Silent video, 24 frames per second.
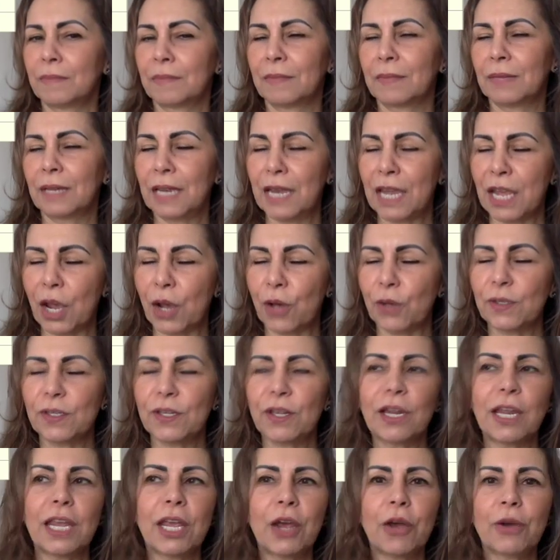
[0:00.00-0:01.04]
Leo. So
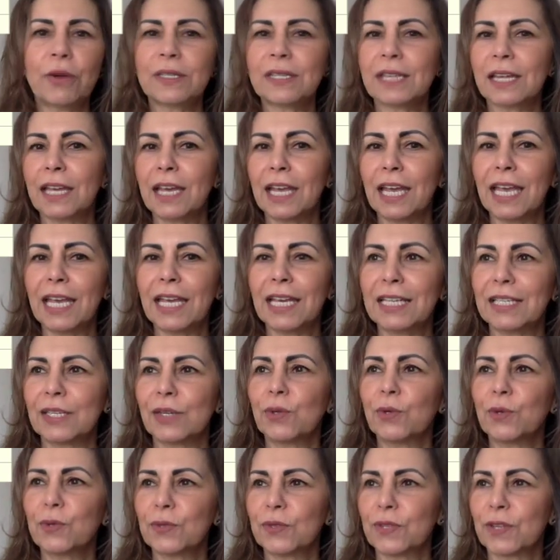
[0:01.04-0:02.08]
Leo is
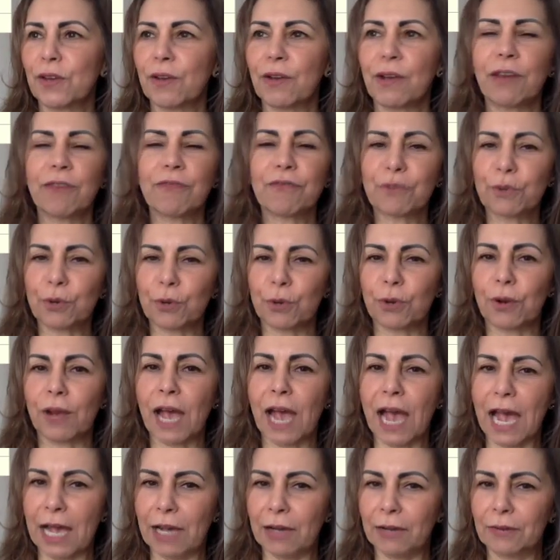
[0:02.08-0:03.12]
also a royal
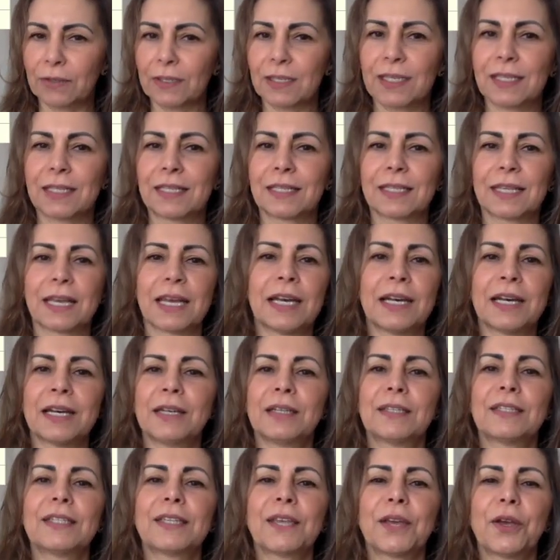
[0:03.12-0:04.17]
house.
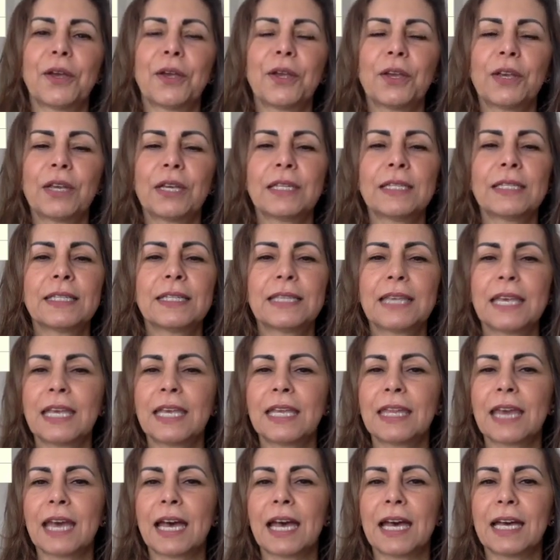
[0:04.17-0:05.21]
So you can see
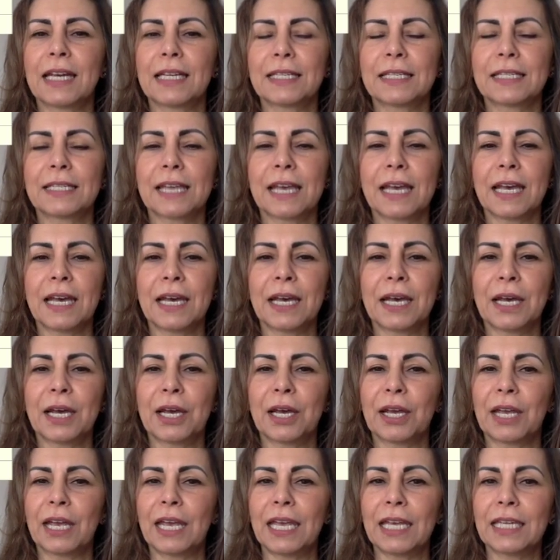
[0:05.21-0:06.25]
that
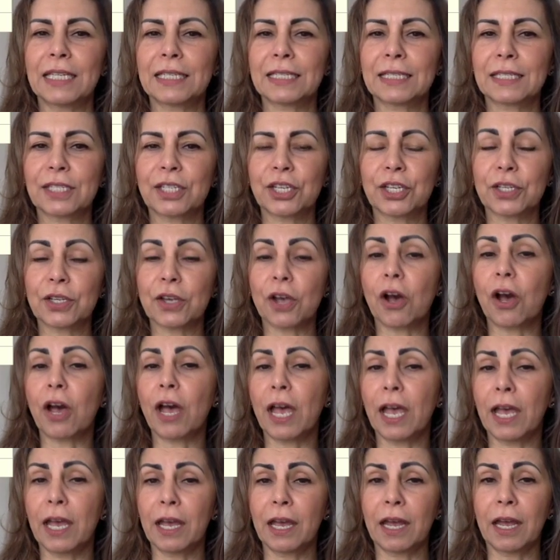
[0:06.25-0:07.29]
she's got
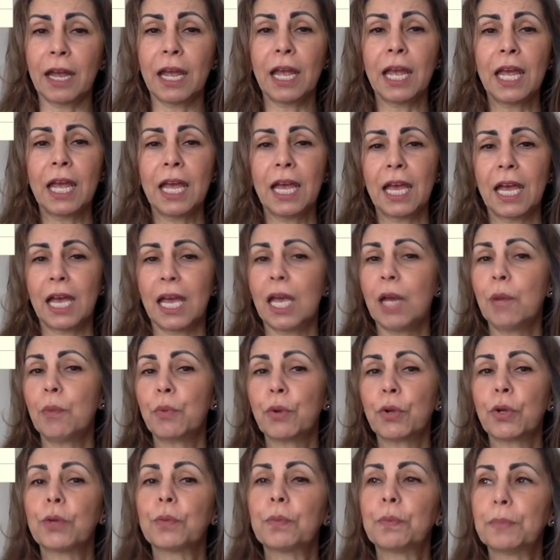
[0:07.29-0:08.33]
her
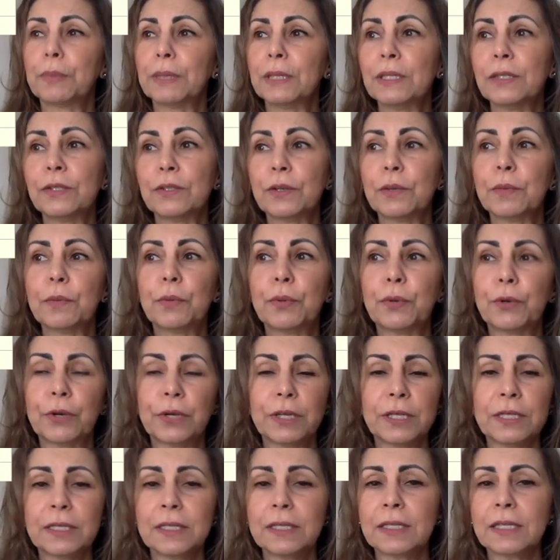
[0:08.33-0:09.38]
Brigubindu
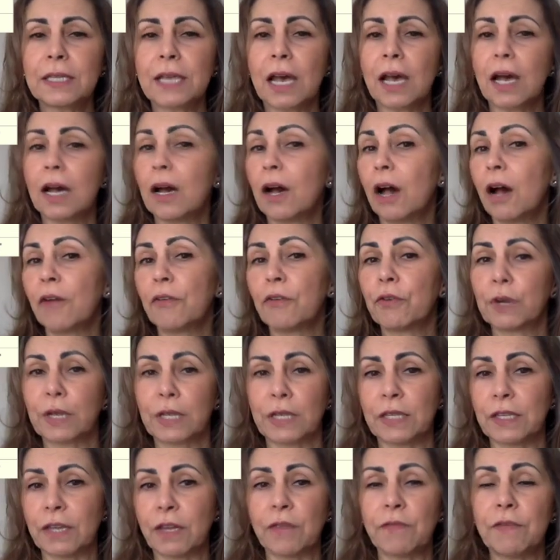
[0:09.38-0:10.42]
point. I've already
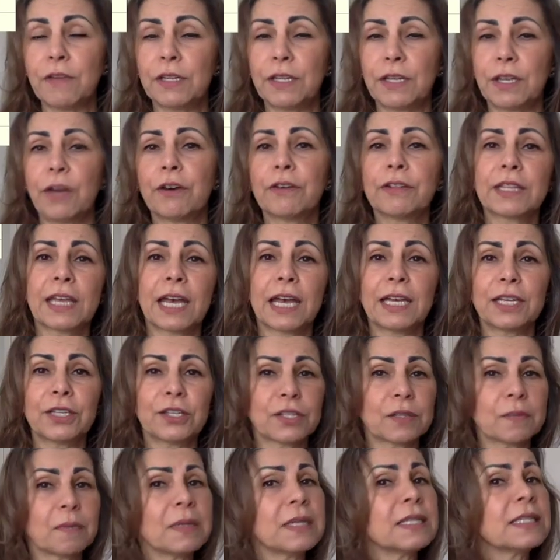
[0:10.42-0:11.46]
done a video on that. It
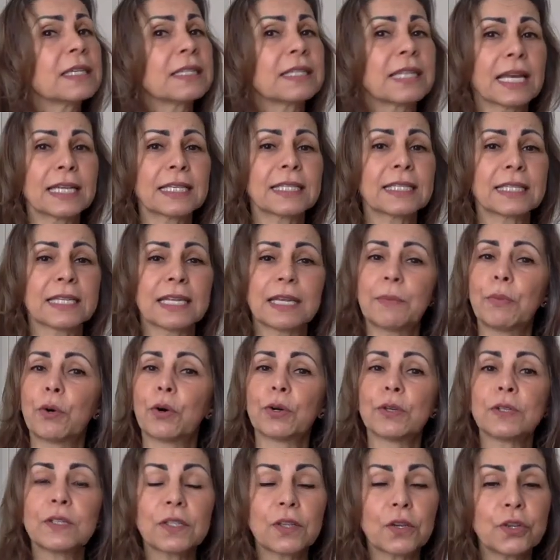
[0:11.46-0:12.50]
just means a destiny
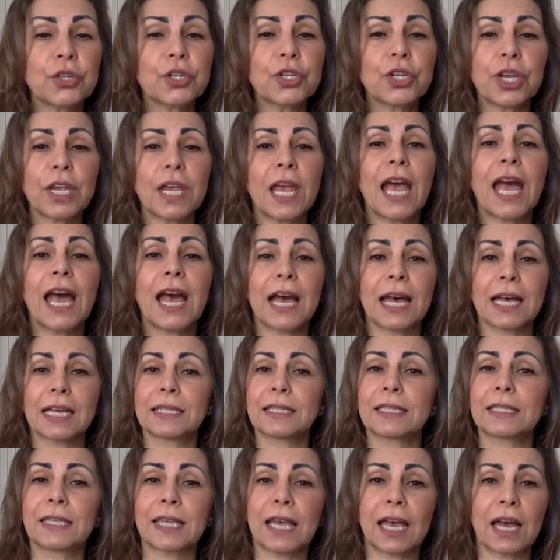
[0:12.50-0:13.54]
point. So she
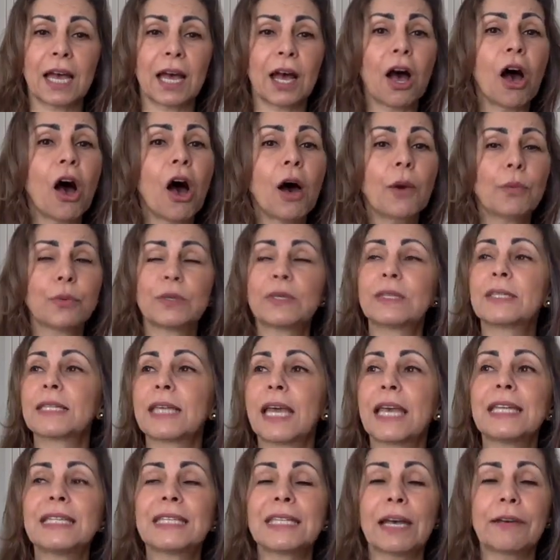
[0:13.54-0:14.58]
has, I would
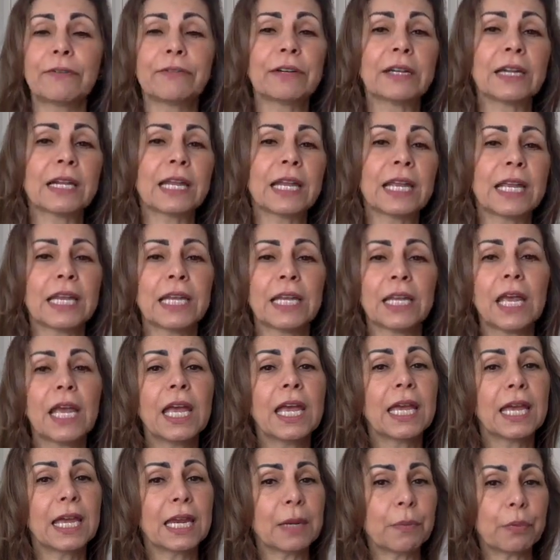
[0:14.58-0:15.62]
say, definitely
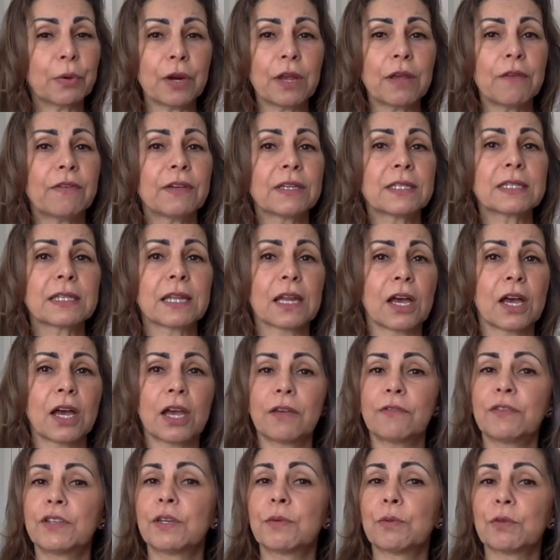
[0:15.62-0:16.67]
in a previous
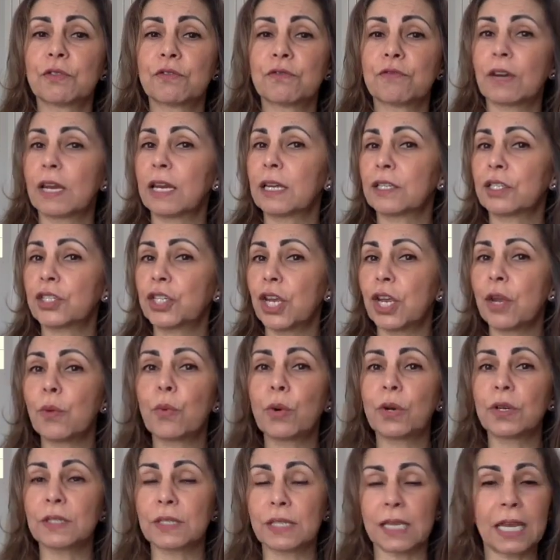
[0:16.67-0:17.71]
life she
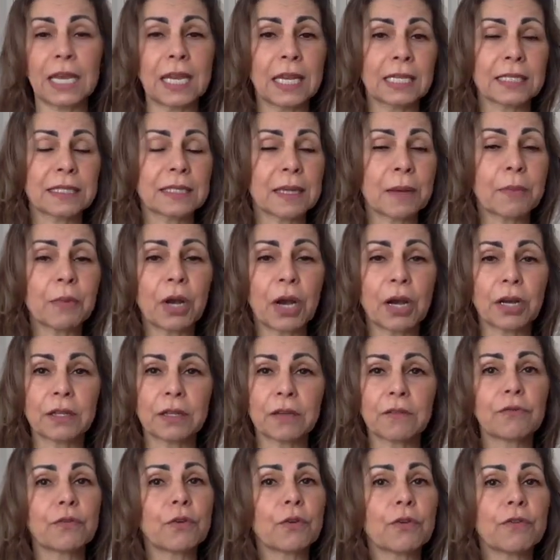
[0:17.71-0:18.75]
was in some kind
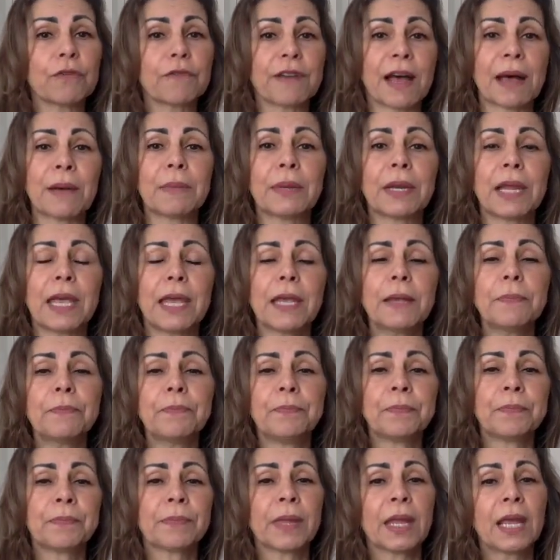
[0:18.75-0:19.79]
of royal family,
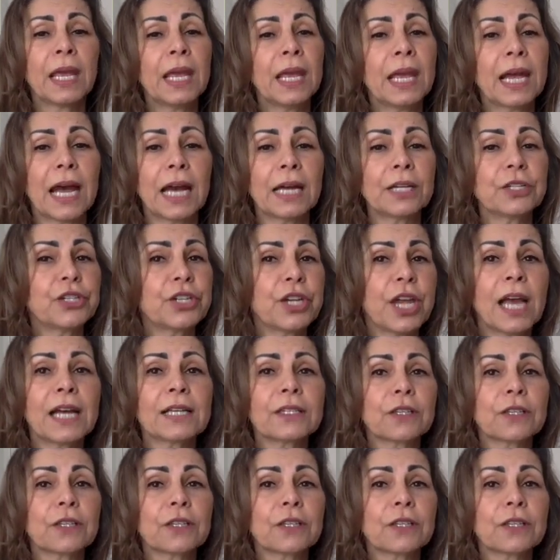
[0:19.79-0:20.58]
and she has